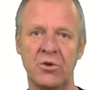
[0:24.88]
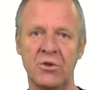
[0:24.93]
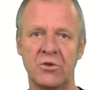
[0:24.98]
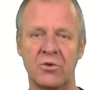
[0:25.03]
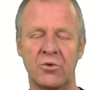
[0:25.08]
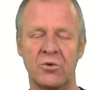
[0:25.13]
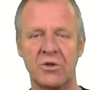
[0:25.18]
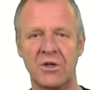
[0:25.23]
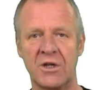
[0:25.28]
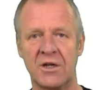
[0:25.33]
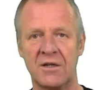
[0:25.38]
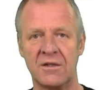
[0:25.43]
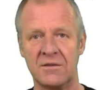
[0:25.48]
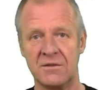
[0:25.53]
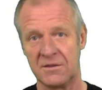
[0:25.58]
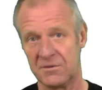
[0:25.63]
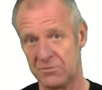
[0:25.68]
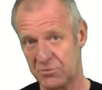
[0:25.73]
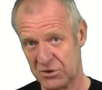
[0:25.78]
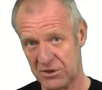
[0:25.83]
And the worst that
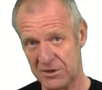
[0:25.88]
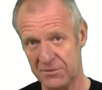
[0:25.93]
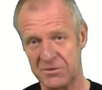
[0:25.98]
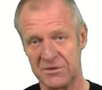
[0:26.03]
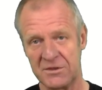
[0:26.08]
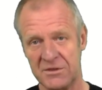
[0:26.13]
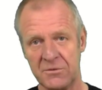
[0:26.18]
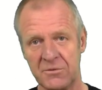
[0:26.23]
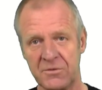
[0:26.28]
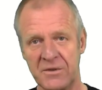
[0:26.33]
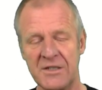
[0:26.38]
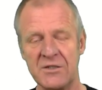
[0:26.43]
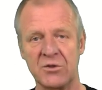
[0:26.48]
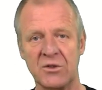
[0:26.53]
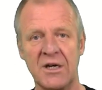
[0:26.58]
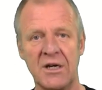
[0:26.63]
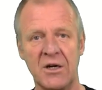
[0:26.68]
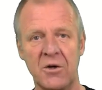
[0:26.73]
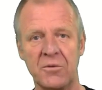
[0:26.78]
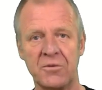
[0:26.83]
can happen is you
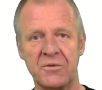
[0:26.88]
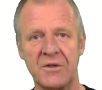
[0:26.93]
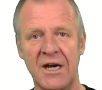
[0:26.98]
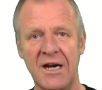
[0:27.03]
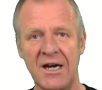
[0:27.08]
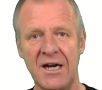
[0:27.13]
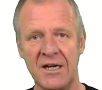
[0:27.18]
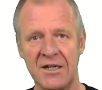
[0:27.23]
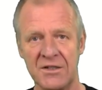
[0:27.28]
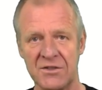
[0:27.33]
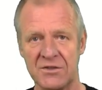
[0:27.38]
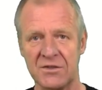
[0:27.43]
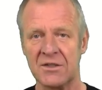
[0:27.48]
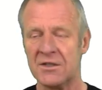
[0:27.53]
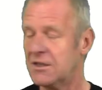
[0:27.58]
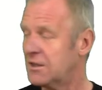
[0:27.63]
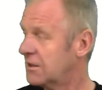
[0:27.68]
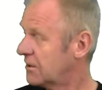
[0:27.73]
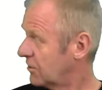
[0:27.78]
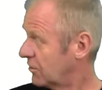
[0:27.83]
end up with a
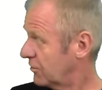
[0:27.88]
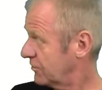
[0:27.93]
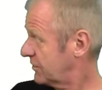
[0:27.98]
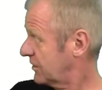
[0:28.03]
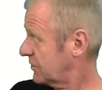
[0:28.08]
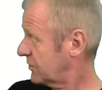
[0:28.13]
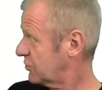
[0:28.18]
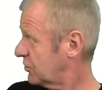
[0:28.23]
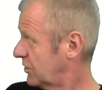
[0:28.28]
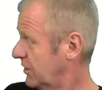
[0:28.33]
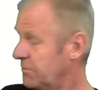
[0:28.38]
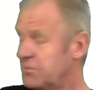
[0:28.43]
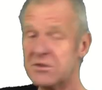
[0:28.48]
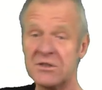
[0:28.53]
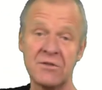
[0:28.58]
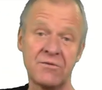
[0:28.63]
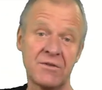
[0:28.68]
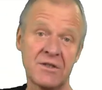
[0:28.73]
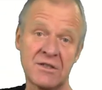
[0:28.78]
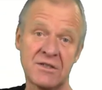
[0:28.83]
blowout
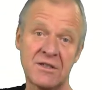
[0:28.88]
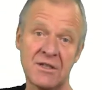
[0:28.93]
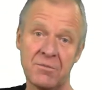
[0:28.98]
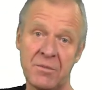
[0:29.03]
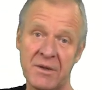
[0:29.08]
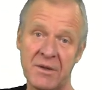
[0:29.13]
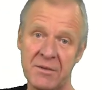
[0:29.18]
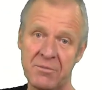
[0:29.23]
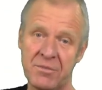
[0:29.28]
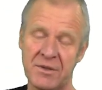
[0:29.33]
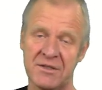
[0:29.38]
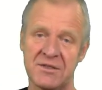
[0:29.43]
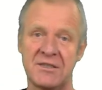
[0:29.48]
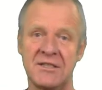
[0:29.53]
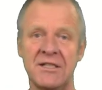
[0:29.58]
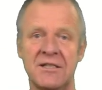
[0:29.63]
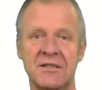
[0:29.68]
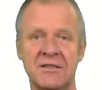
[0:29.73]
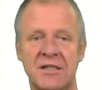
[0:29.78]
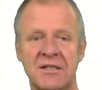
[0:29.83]
and the whole drilling
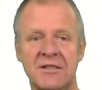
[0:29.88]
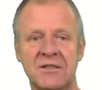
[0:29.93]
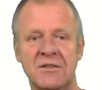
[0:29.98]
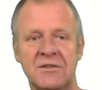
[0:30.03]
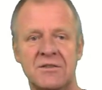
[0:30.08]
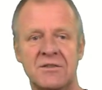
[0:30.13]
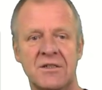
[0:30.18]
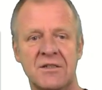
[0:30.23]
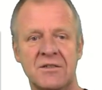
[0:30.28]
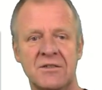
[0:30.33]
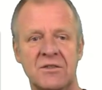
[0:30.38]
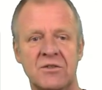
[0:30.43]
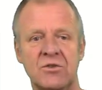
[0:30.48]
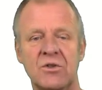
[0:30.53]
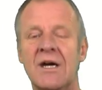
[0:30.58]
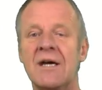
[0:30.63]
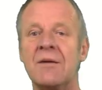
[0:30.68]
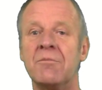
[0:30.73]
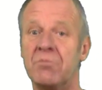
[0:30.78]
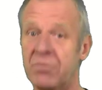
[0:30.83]
rig burns down and
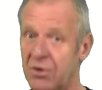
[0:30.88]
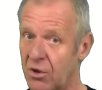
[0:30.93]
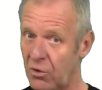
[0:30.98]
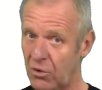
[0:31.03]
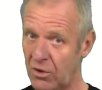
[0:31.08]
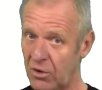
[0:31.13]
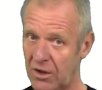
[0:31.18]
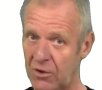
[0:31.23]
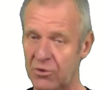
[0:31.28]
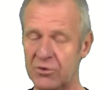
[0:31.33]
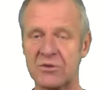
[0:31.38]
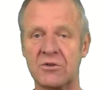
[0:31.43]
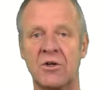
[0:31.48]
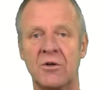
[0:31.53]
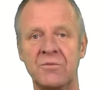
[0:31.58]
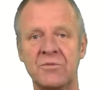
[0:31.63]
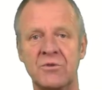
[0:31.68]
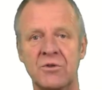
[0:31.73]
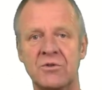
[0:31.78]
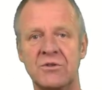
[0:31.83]
everything
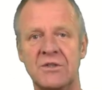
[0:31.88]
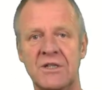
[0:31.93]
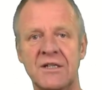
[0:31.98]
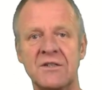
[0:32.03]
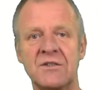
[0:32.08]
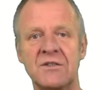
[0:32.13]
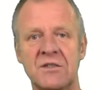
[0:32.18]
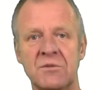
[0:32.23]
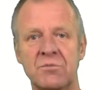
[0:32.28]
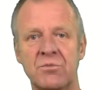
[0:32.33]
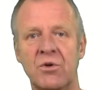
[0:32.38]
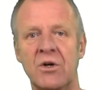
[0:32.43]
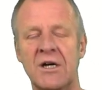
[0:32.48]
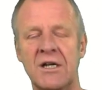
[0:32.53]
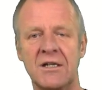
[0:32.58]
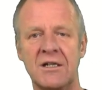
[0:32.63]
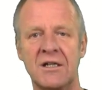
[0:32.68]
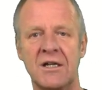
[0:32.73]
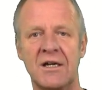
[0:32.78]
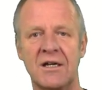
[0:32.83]
explodes
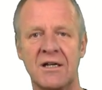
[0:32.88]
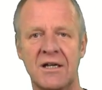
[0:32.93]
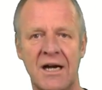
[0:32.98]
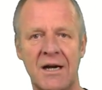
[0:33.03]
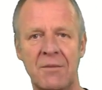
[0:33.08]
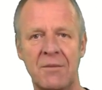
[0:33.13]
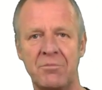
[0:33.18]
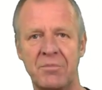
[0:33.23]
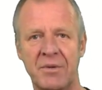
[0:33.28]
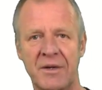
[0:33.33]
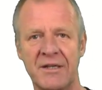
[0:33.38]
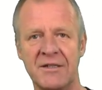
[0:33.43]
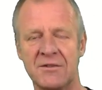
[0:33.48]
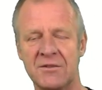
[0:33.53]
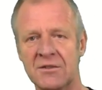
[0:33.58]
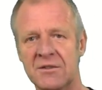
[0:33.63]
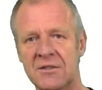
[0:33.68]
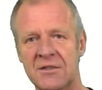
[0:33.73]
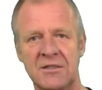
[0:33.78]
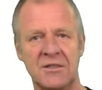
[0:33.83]
and so on.
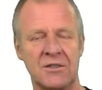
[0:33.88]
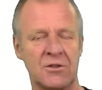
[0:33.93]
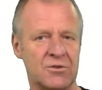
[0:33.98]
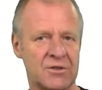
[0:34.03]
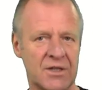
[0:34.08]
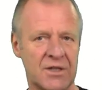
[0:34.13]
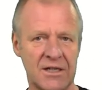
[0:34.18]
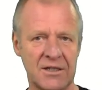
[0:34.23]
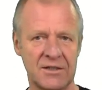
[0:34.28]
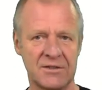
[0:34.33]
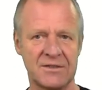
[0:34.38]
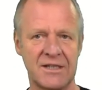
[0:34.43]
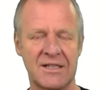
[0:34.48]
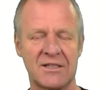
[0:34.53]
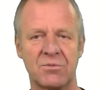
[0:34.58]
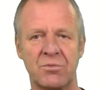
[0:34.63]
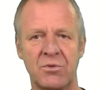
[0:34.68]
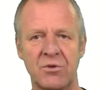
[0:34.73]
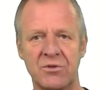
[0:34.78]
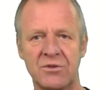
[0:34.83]
Of course,
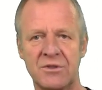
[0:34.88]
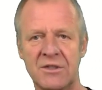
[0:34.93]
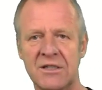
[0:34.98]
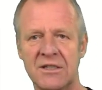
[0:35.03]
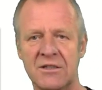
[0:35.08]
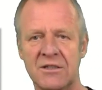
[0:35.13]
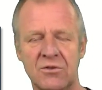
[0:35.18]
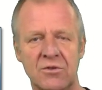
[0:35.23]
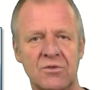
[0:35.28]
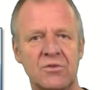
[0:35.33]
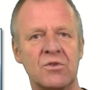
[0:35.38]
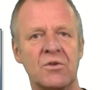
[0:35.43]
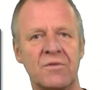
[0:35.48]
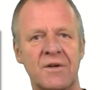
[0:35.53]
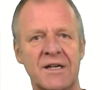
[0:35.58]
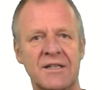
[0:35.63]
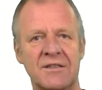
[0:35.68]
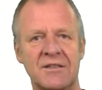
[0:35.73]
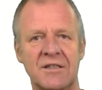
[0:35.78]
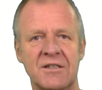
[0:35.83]
that must be avoided
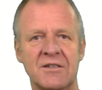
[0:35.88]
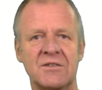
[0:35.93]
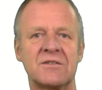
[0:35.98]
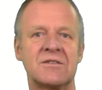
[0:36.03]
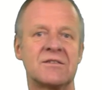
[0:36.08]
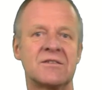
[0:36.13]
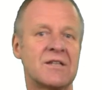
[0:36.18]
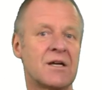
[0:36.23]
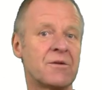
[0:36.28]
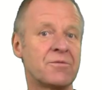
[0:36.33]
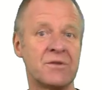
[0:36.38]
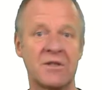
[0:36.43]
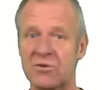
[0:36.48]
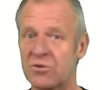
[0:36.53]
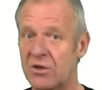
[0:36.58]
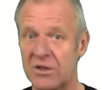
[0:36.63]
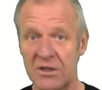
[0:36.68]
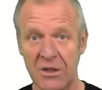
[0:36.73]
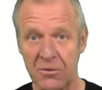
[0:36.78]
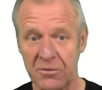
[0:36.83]
under any
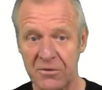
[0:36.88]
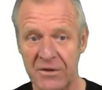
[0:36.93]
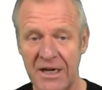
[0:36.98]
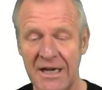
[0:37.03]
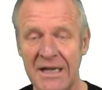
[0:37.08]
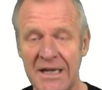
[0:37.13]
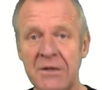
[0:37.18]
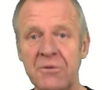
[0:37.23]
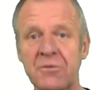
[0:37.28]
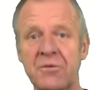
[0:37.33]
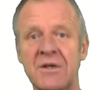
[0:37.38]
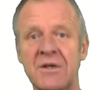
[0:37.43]
circumstances.